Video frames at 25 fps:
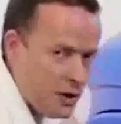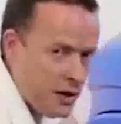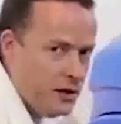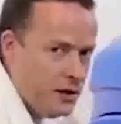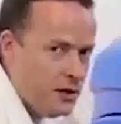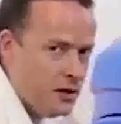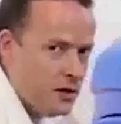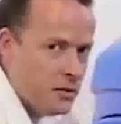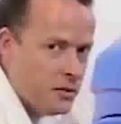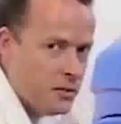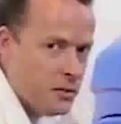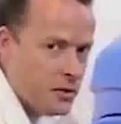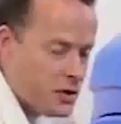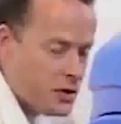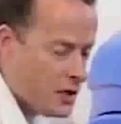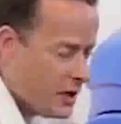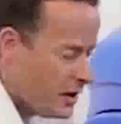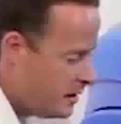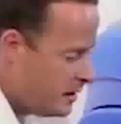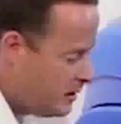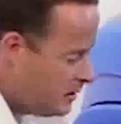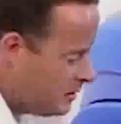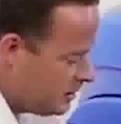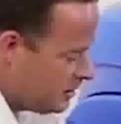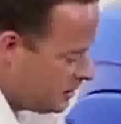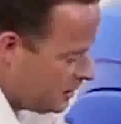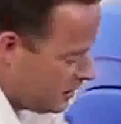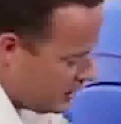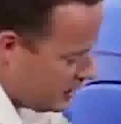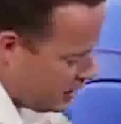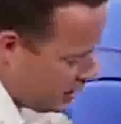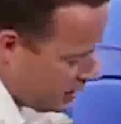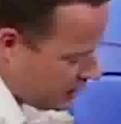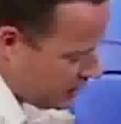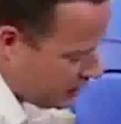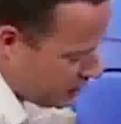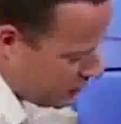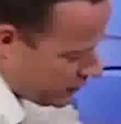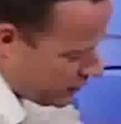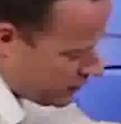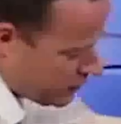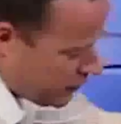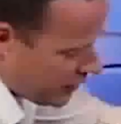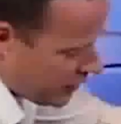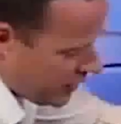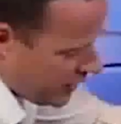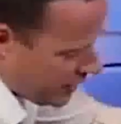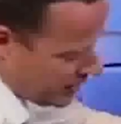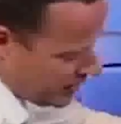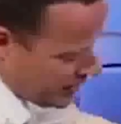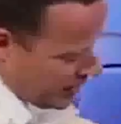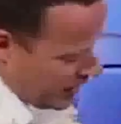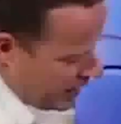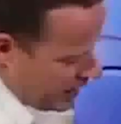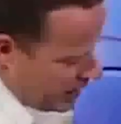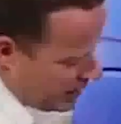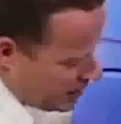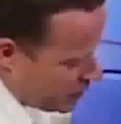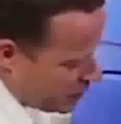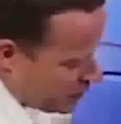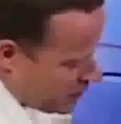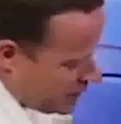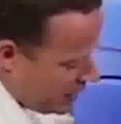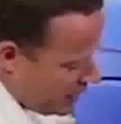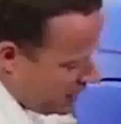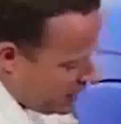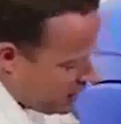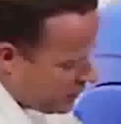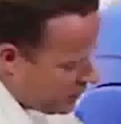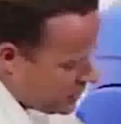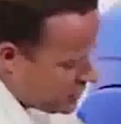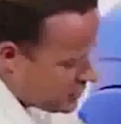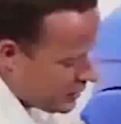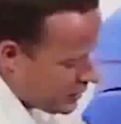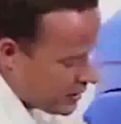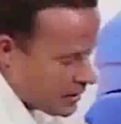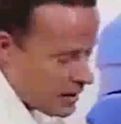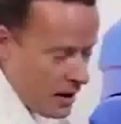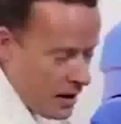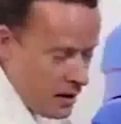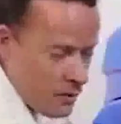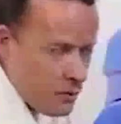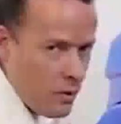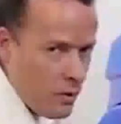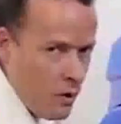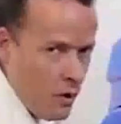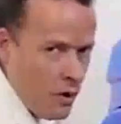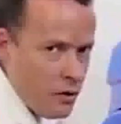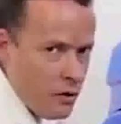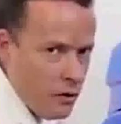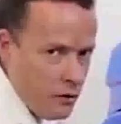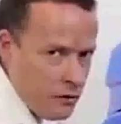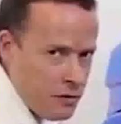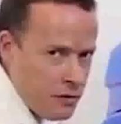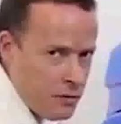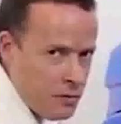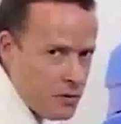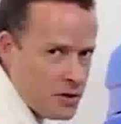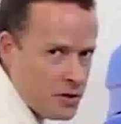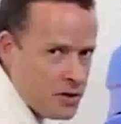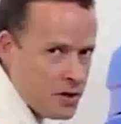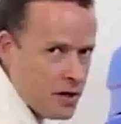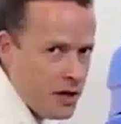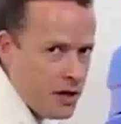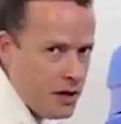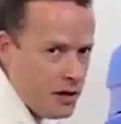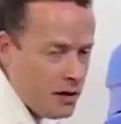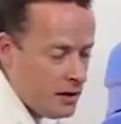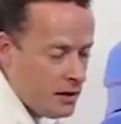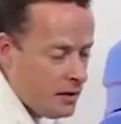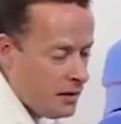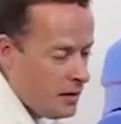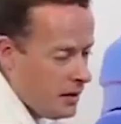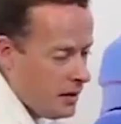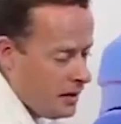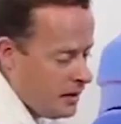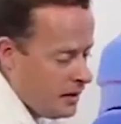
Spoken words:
into the machine. We've got our cable here which we can unwind off the machine.